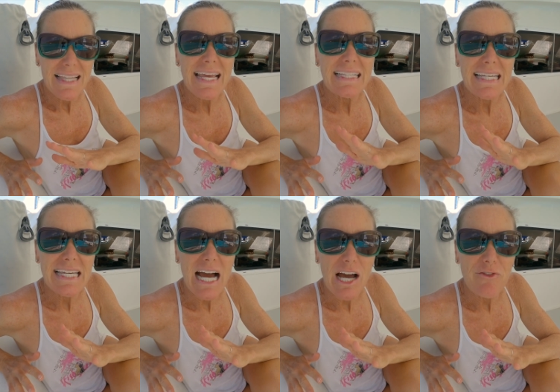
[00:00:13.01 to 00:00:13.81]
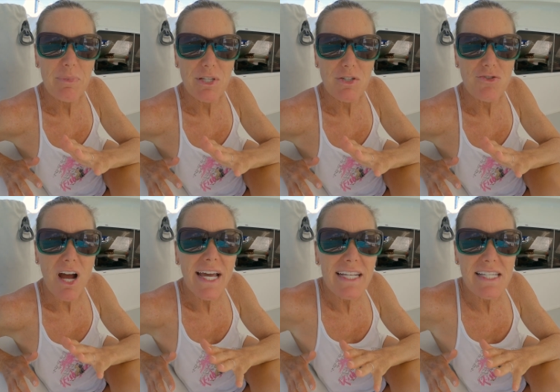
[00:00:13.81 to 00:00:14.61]
Lately I've been
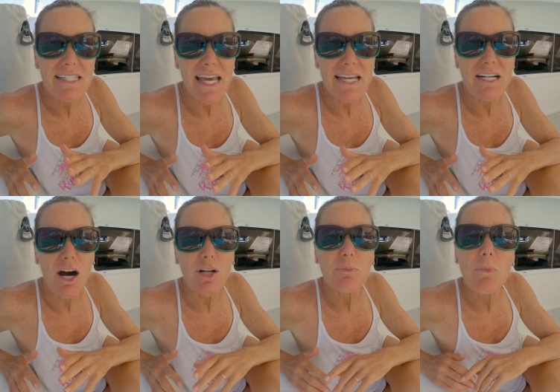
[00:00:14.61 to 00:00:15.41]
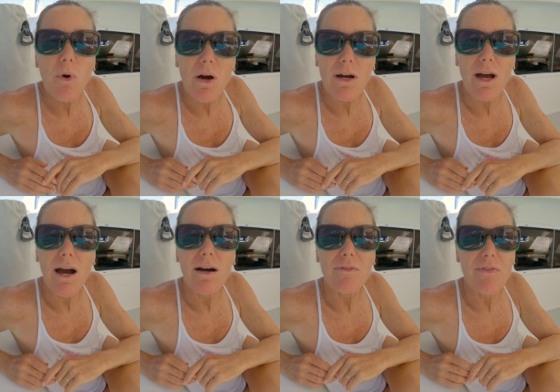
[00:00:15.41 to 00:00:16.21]
trying to take on more
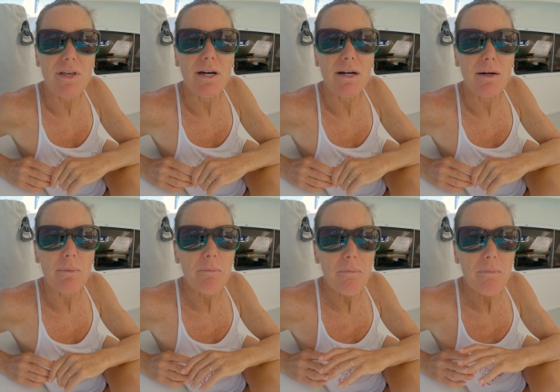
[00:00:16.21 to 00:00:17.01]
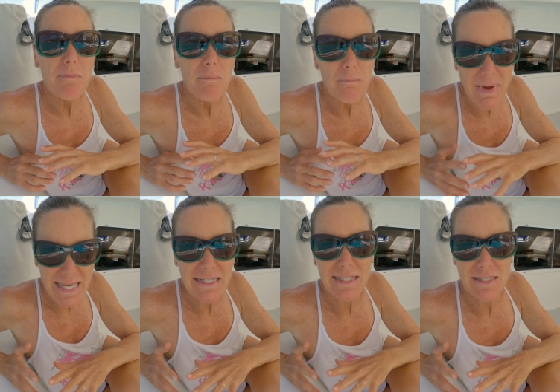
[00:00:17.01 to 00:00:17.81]
of the
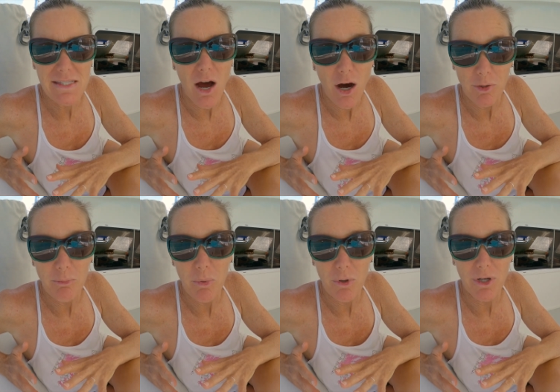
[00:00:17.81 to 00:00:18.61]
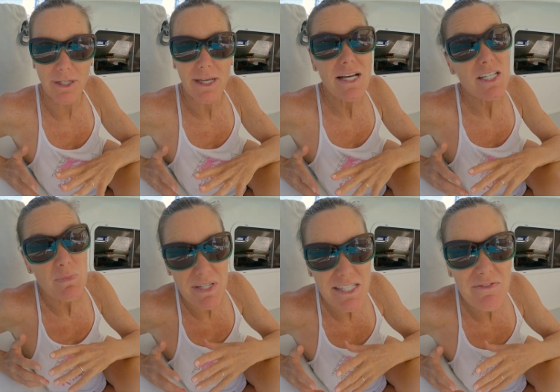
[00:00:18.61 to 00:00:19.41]
maintenance on board,
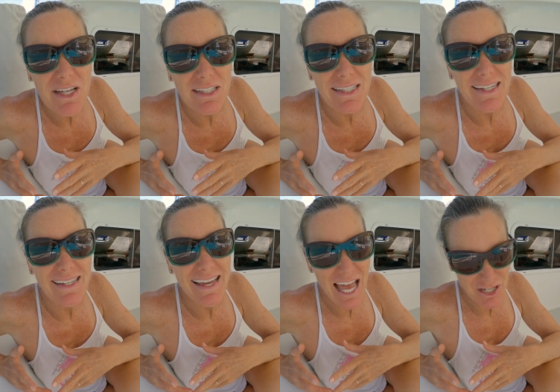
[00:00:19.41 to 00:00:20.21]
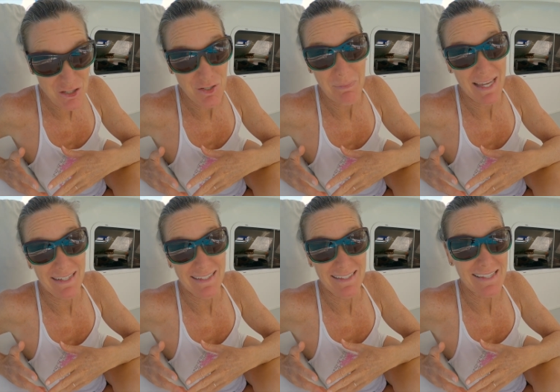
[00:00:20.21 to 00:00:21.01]
specifically engine
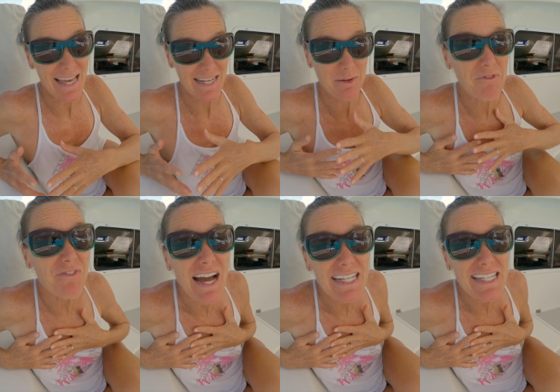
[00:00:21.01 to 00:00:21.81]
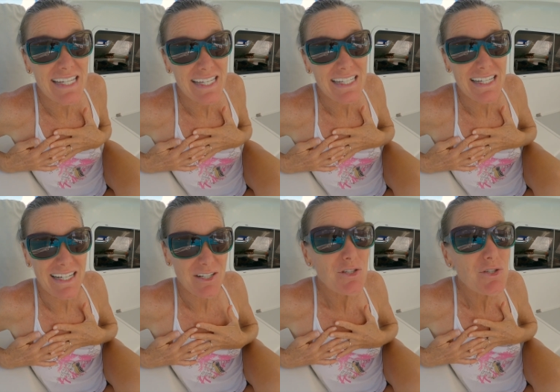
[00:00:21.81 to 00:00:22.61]
maintenance, and I'm finding it
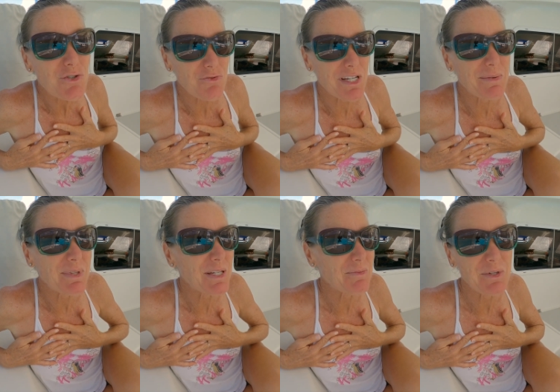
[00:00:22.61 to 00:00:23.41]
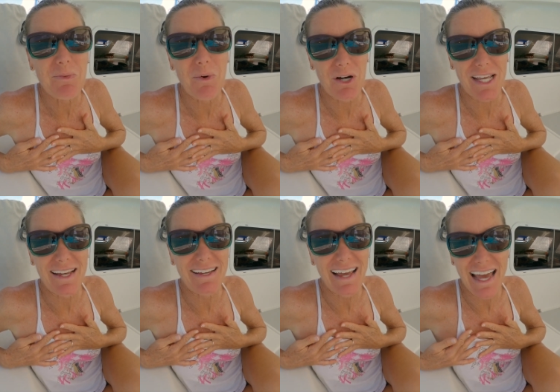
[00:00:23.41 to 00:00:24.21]
extremely
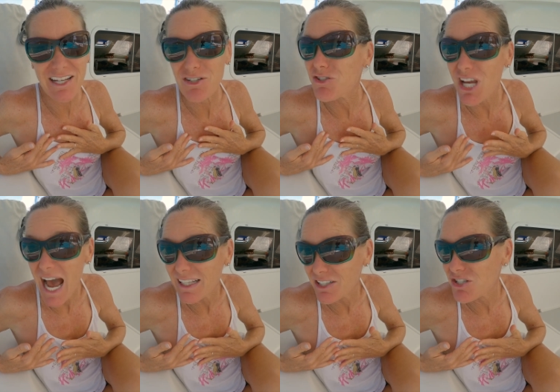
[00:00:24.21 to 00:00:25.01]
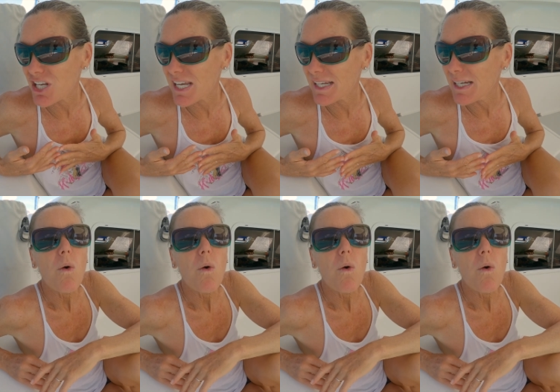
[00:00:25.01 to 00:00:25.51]
rewarding and challenging.